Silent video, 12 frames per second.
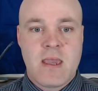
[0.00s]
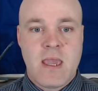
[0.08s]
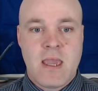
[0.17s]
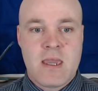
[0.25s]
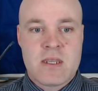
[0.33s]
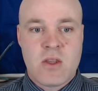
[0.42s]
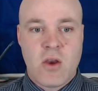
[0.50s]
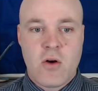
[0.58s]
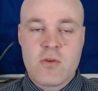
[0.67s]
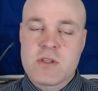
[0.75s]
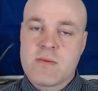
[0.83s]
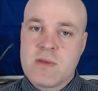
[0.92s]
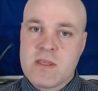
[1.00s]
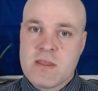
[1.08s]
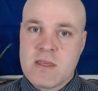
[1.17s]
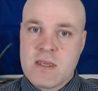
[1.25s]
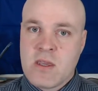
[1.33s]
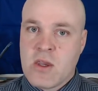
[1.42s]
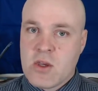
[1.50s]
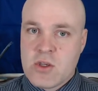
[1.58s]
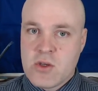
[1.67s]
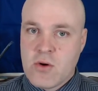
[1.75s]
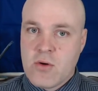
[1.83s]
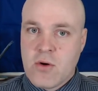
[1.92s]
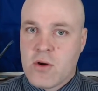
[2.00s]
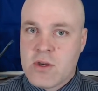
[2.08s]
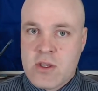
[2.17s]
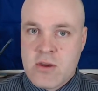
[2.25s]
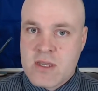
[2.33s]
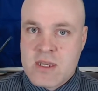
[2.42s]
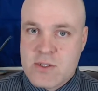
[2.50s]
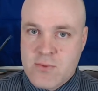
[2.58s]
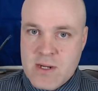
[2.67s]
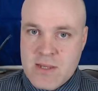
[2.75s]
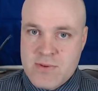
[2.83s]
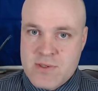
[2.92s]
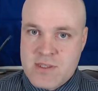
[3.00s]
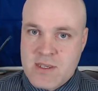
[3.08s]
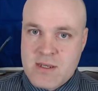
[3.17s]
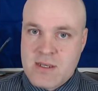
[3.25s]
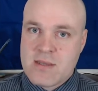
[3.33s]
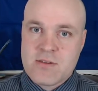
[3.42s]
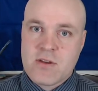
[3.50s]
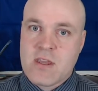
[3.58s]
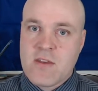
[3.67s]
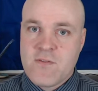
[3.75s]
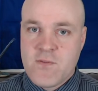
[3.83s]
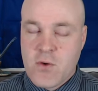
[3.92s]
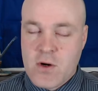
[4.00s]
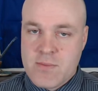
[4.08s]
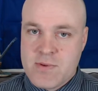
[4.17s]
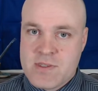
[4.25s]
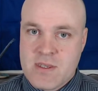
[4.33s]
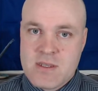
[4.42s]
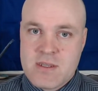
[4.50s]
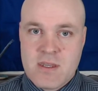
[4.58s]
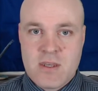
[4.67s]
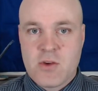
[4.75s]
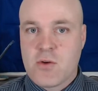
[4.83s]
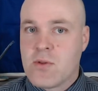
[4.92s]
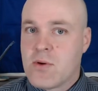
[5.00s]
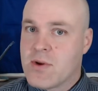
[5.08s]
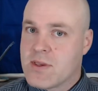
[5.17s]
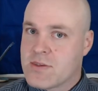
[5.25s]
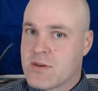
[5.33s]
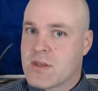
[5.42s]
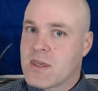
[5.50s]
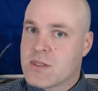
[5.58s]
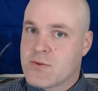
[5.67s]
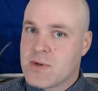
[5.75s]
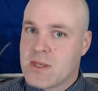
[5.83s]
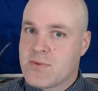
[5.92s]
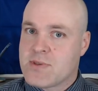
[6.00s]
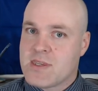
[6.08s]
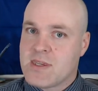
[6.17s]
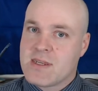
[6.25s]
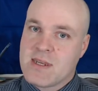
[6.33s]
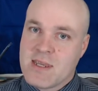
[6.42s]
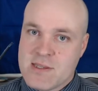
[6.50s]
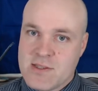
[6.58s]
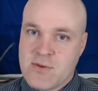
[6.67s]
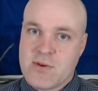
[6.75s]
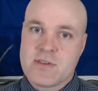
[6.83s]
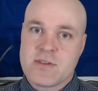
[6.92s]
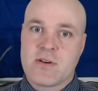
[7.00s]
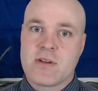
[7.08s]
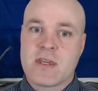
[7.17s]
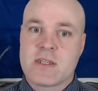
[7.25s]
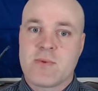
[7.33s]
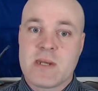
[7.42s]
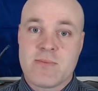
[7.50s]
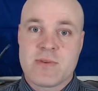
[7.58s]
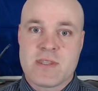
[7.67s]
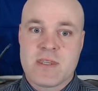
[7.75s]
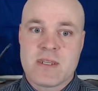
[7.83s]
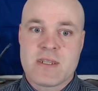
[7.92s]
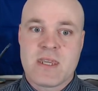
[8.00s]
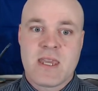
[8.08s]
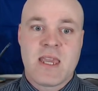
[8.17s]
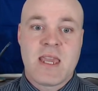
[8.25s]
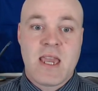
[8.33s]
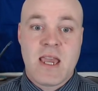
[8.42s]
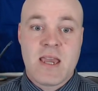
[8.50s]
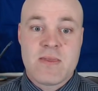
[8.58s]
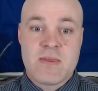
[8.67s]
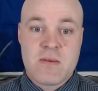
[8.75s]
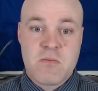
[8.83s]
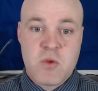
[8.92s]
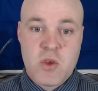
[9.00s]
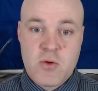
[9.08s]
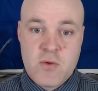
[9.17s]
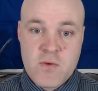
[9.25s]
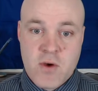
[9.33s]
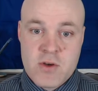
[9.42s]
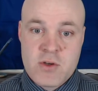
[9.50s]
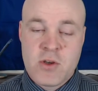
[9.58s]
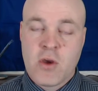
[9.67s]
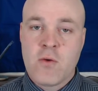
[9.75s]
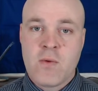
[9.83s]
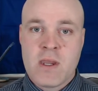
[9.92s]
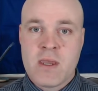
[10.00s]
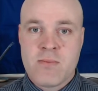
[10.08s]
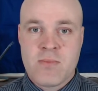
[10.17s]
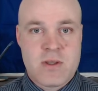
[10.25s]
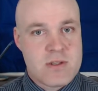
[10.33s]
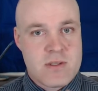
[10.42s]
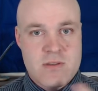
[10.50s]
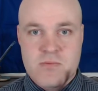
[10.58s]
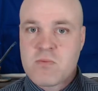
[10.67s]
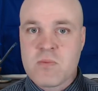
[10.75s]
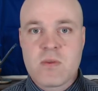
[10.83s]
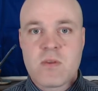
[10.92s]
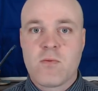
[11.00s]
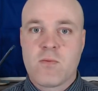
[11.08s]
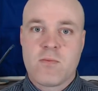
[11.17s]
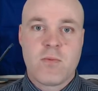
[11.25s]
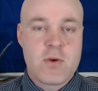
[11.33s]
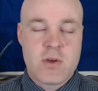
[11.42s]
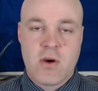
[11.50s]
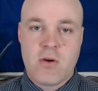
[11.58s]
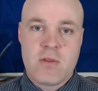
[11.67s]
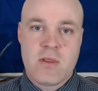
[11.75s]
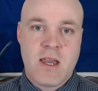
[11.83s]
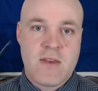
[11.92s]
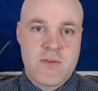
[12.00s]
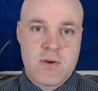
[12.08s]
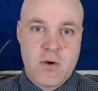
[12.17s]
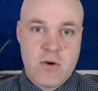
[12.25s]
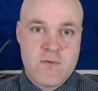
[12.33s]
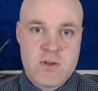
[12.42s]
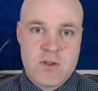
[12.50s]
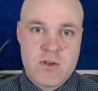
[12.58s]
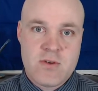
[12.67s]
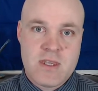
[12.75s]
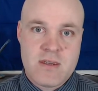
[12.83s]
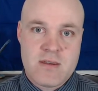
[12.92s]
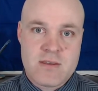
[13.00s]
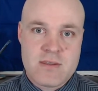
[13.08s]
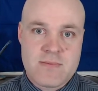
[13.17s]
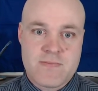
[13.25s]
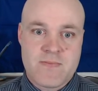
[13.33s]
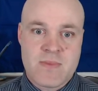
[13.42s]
And ultimately, you're only going to get 20%, he's going to get 40%, and your lawyer's going to get 20%, and his lawyer's going to get 20%. And you've gone nowhere but just put your whole life on hold for 2 years.